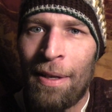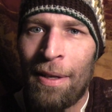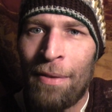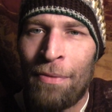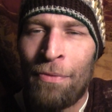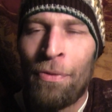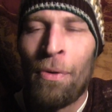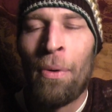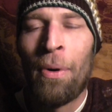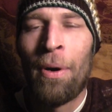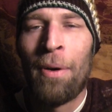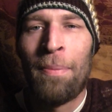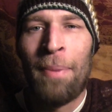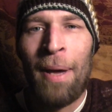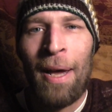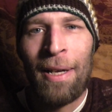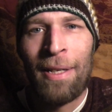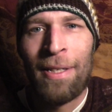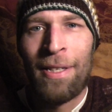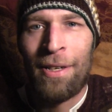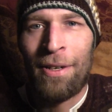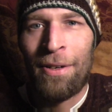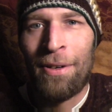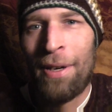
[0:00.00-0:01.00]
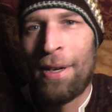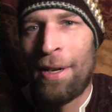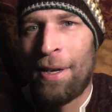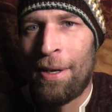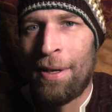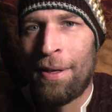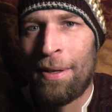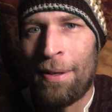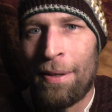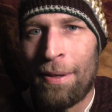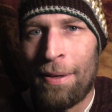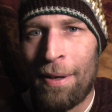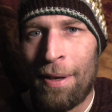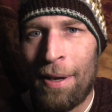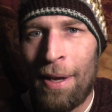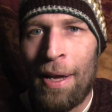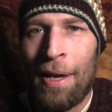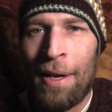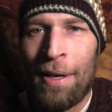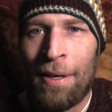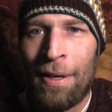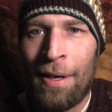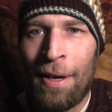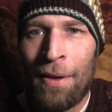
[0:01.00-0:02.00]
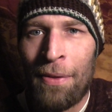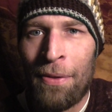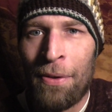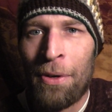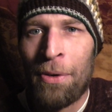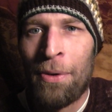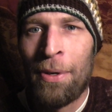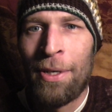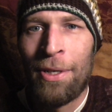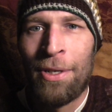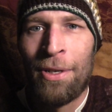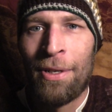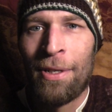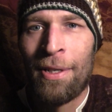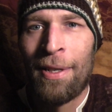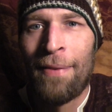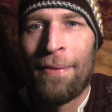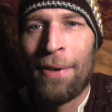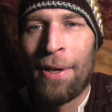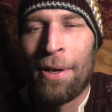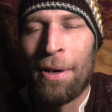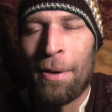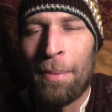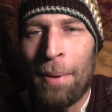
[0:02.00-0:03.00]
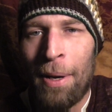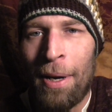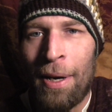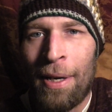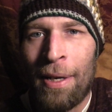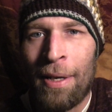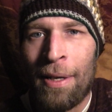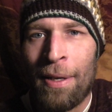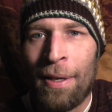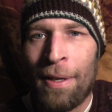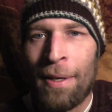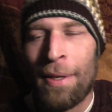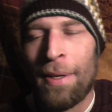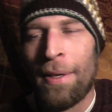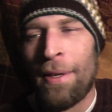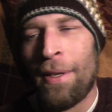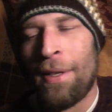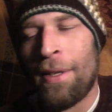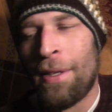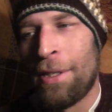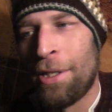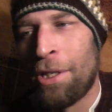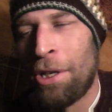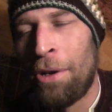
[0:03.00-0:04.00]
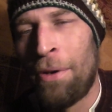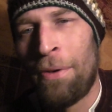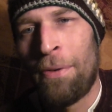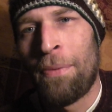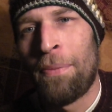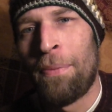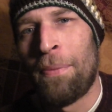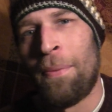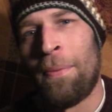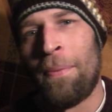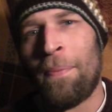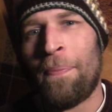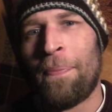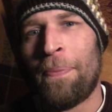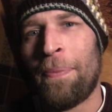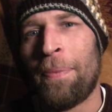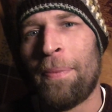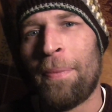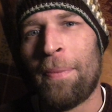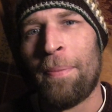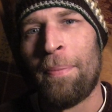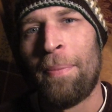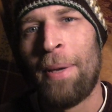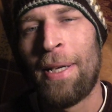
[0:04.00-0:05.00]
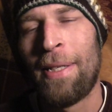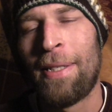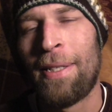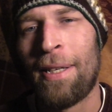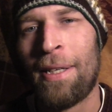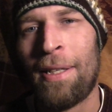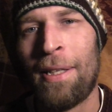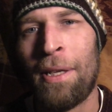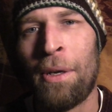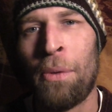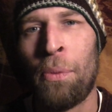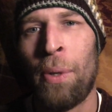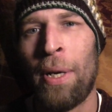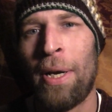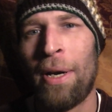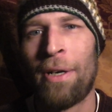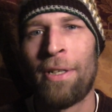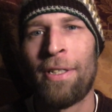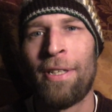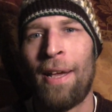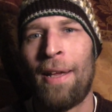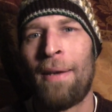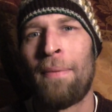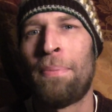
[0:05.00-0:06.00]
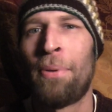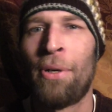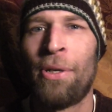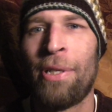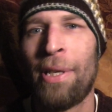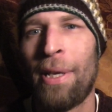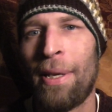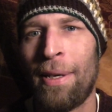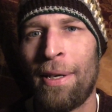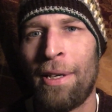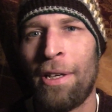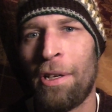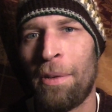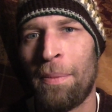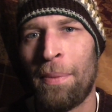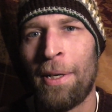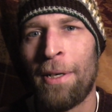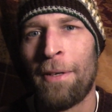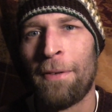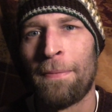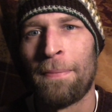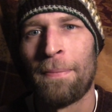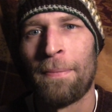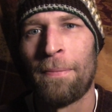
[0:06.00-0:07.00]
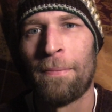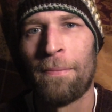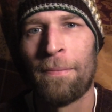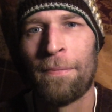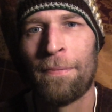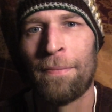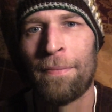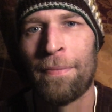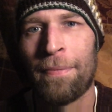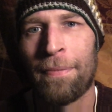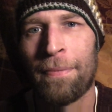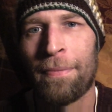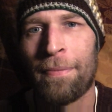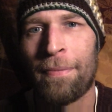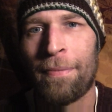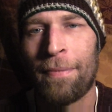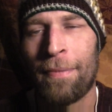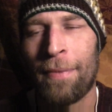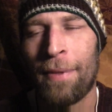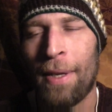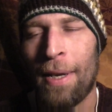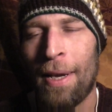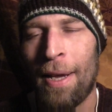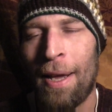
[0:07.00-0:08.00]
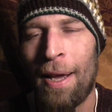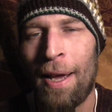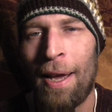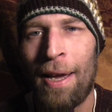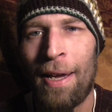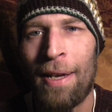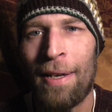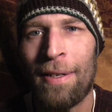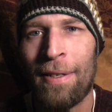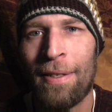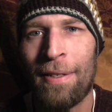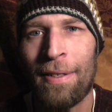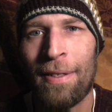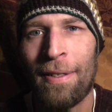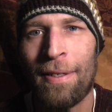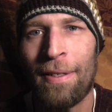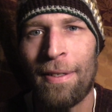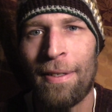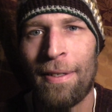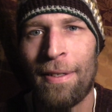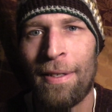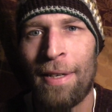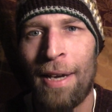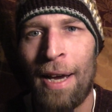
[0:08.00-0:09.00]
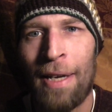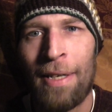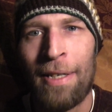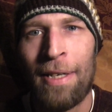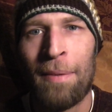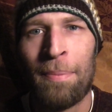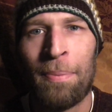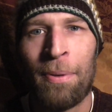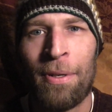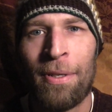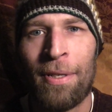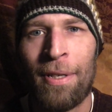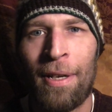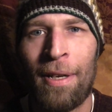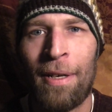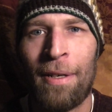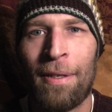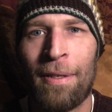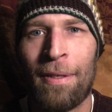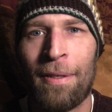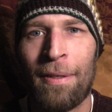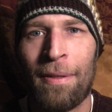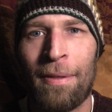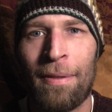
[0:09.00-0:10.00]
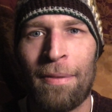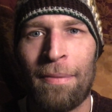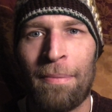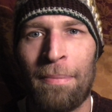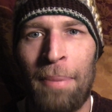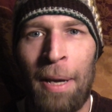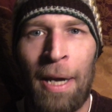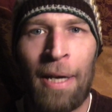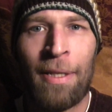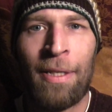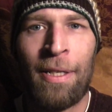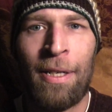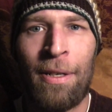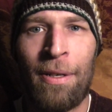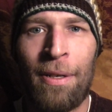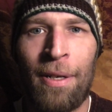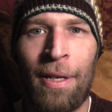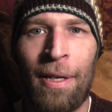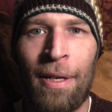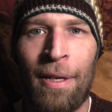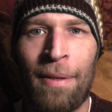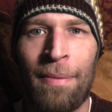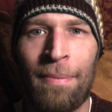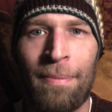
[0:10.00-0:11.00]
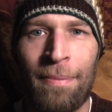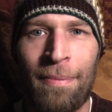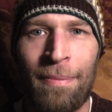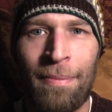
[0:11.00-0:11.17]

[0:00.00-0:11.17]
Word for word: foreign bacteria and other creatures living in our body. So basically we are ten percent human and ninety percent bacteria.